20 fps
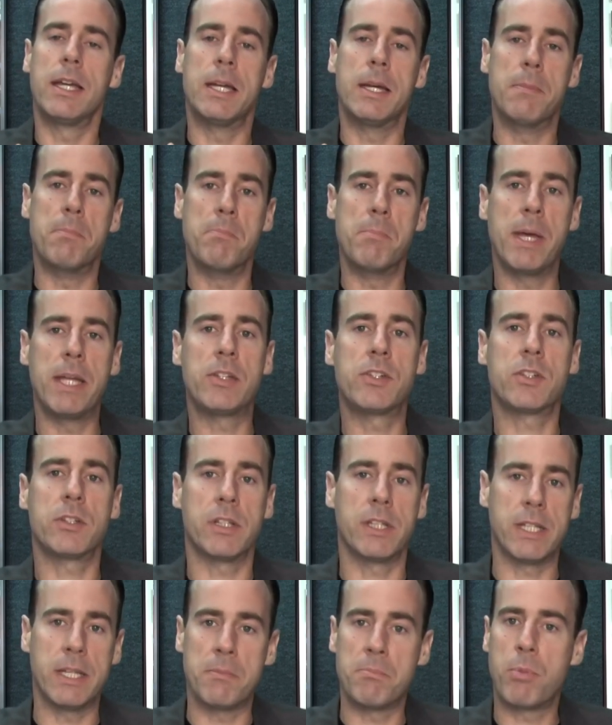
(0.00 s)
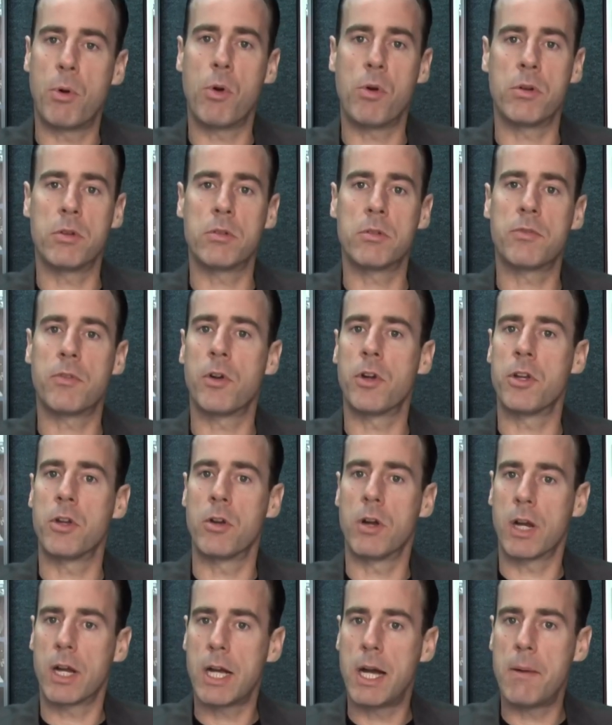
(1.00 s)
Immensely important for
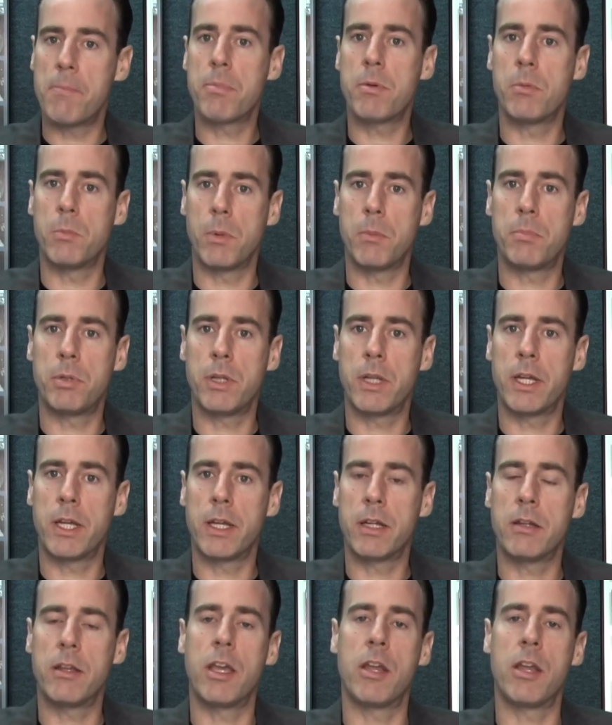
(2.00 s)
your accompaniment playing